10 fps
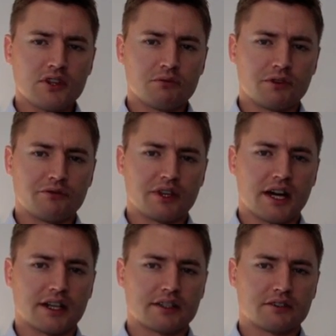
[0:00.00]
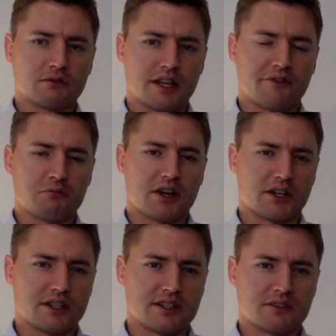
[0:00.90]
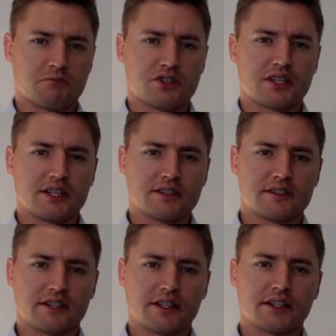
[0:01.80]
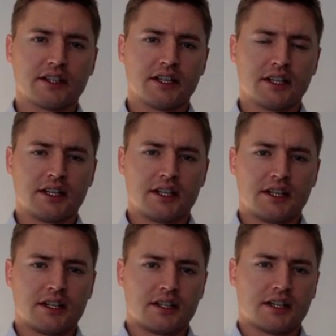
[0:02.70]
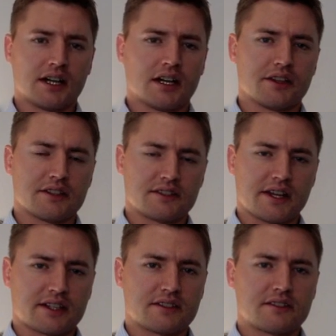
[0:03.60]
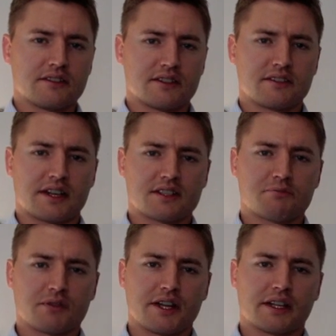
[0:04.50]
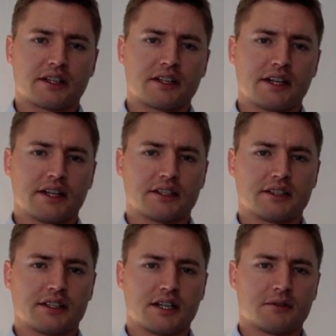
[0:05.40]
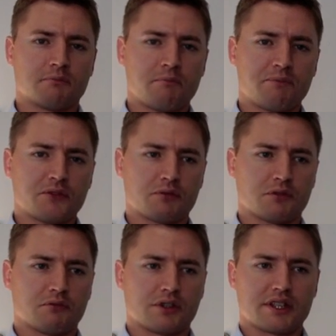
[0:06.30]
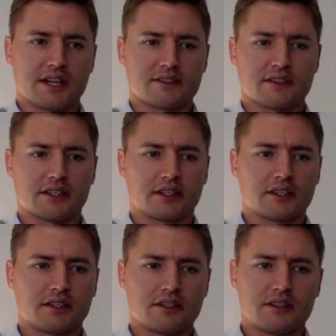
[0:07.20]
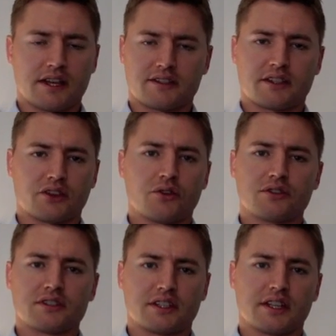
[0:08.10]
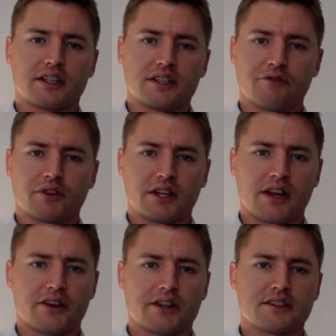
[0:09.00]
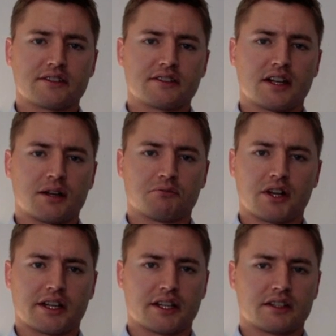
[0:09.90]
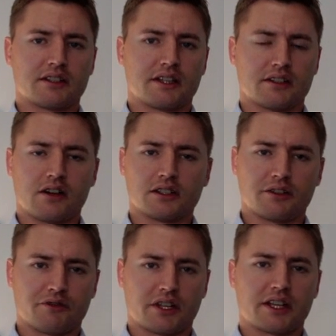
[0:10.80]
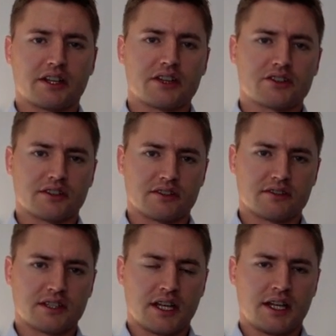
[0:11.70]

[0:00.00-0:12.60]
We'll have about a dozen machines here this next spring, and we're testing those in different areas, running in all different conditions